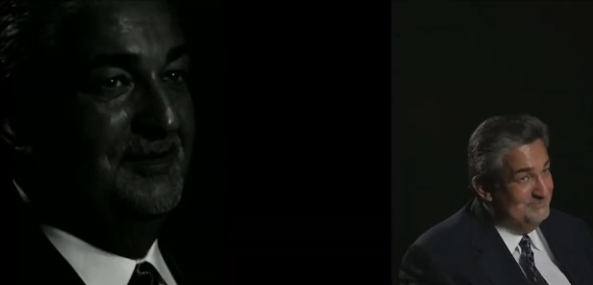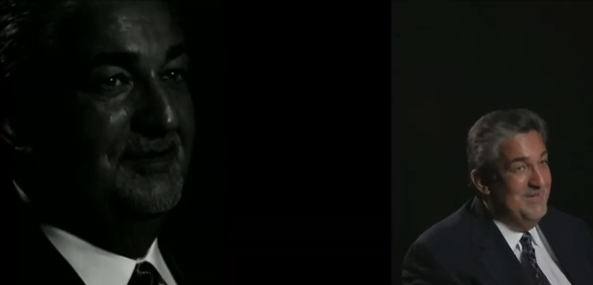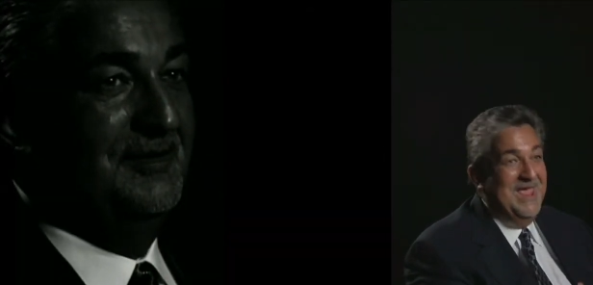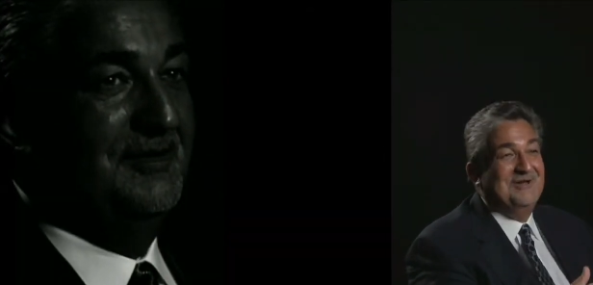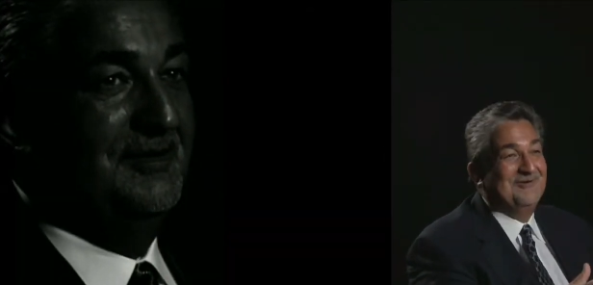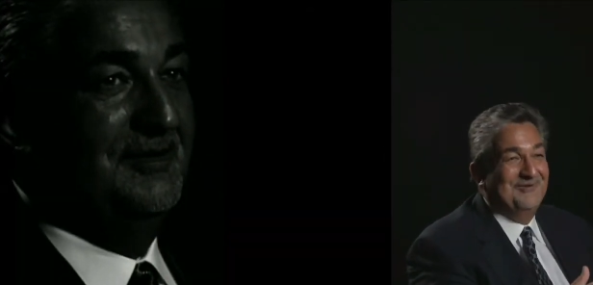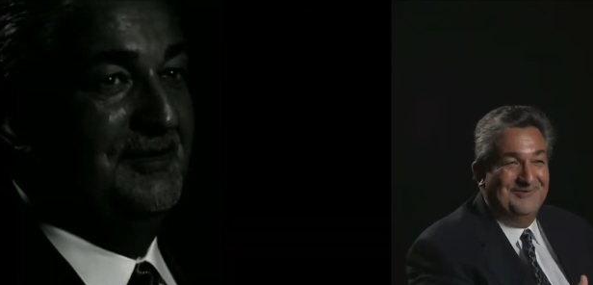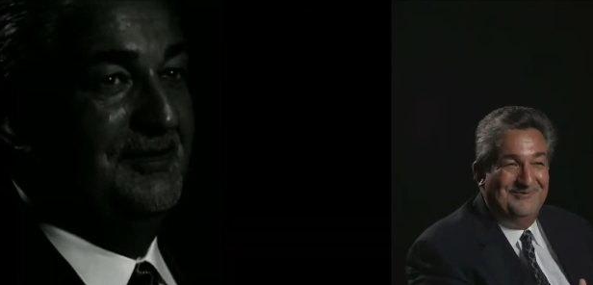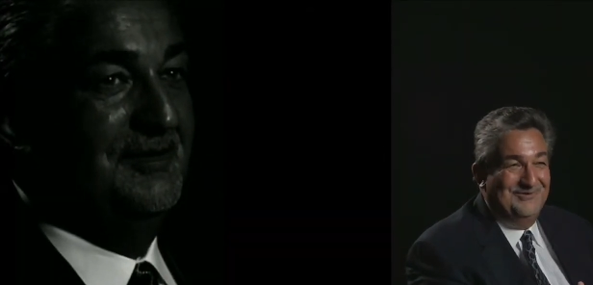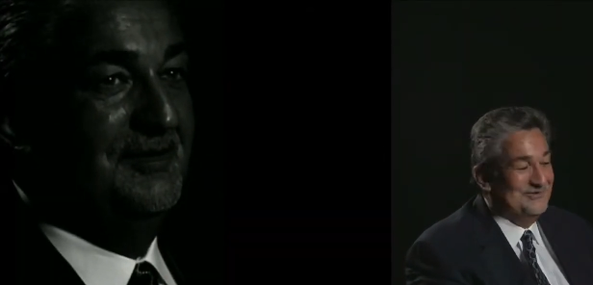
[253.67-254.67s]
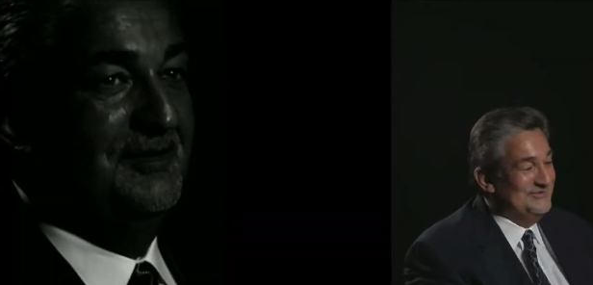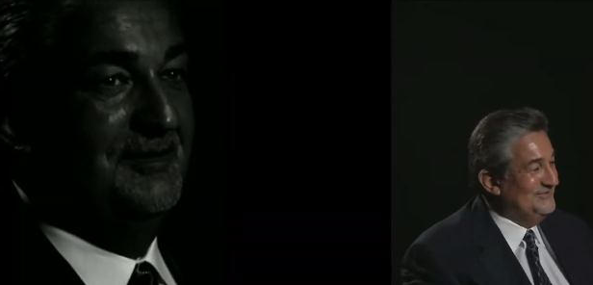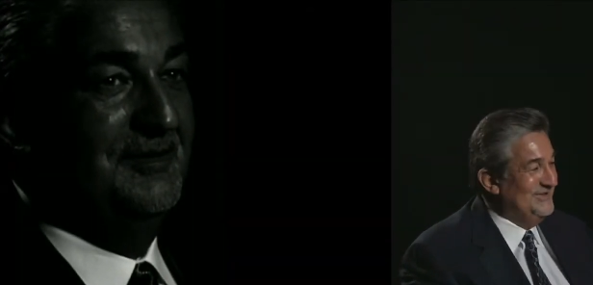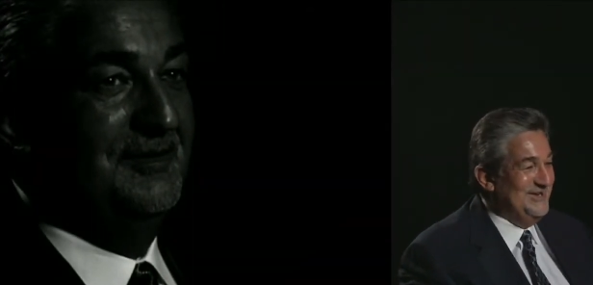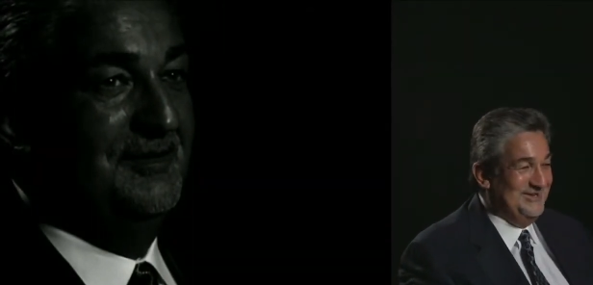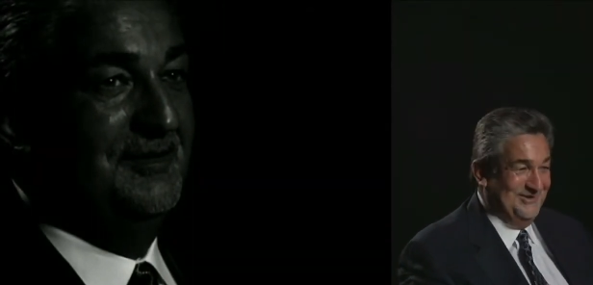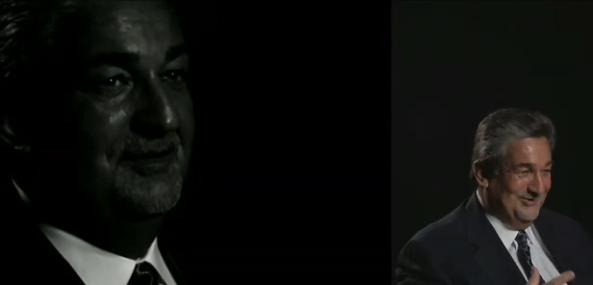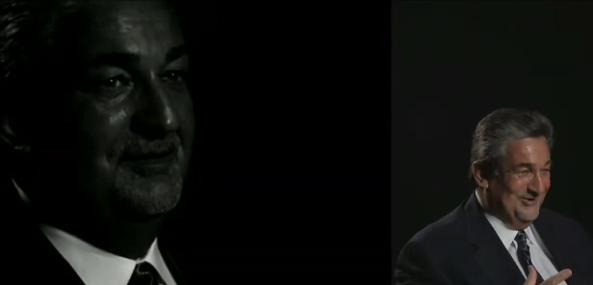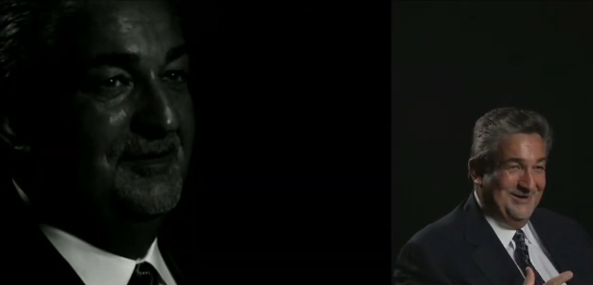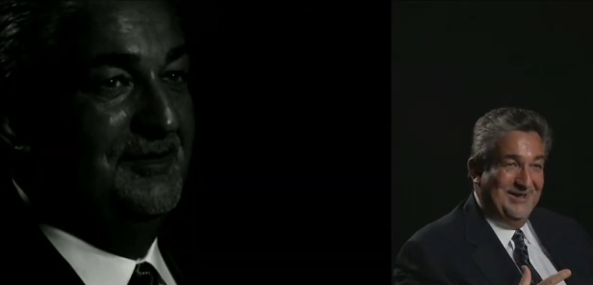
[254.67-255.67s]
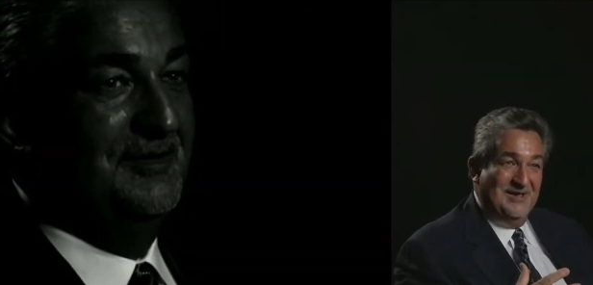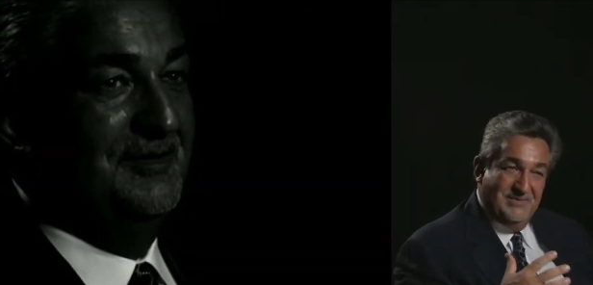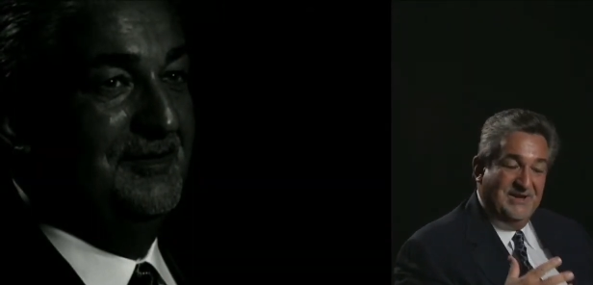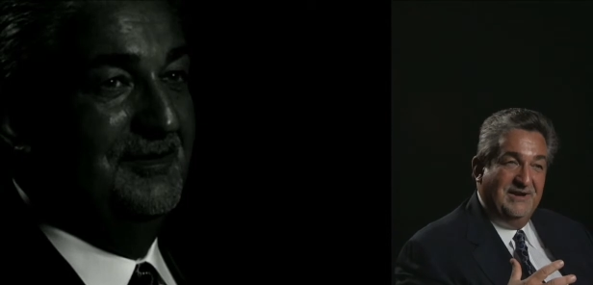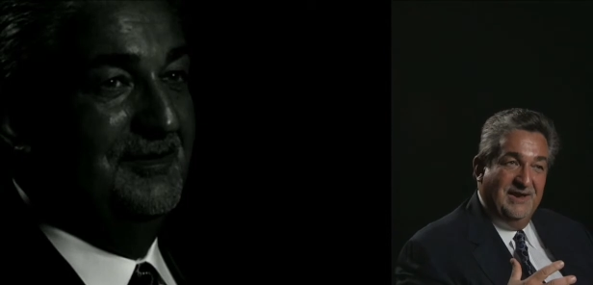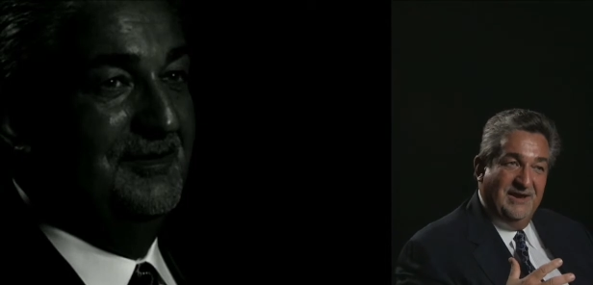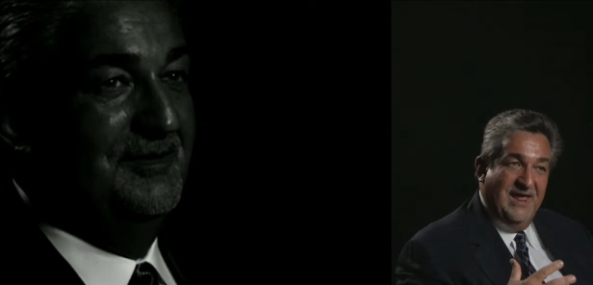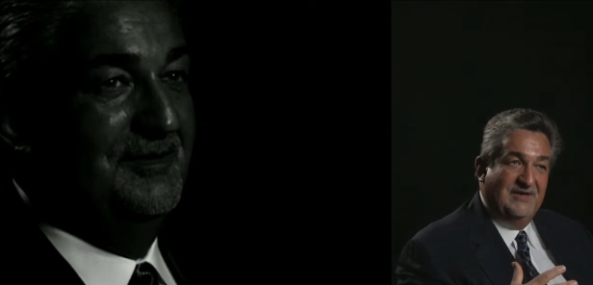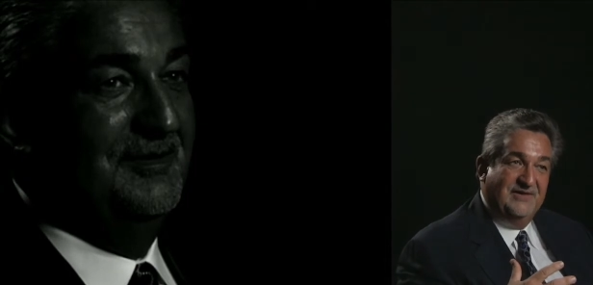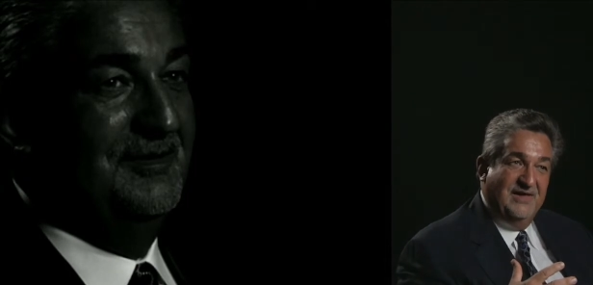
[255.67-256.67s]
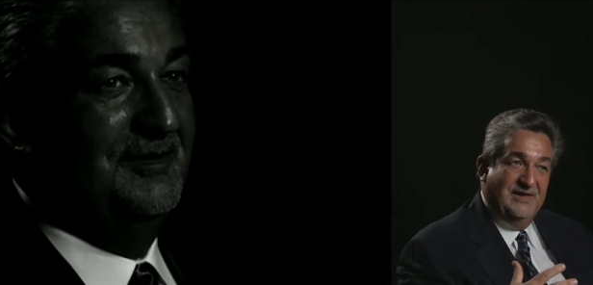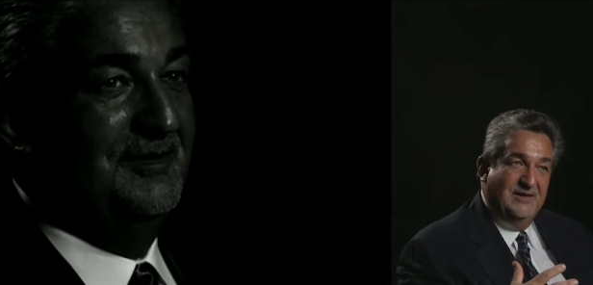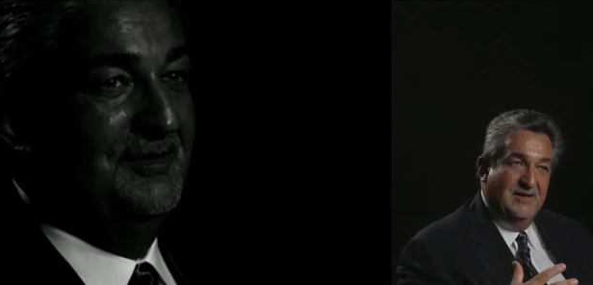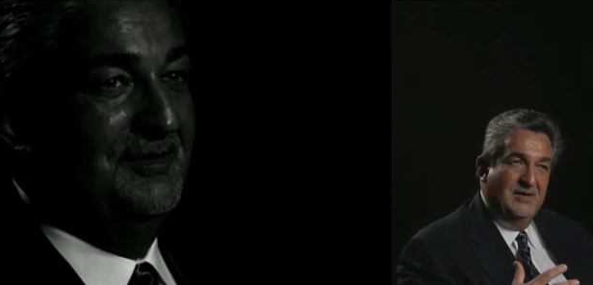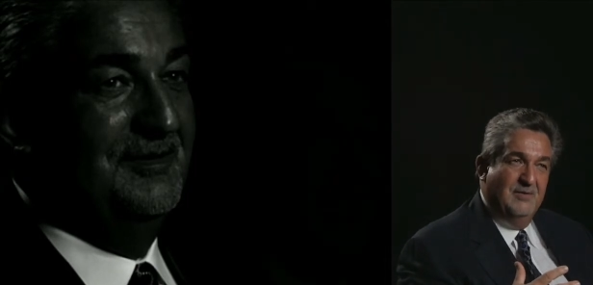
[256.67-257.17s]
Speaker 1: mayor of your city, or, I mean, it, it has a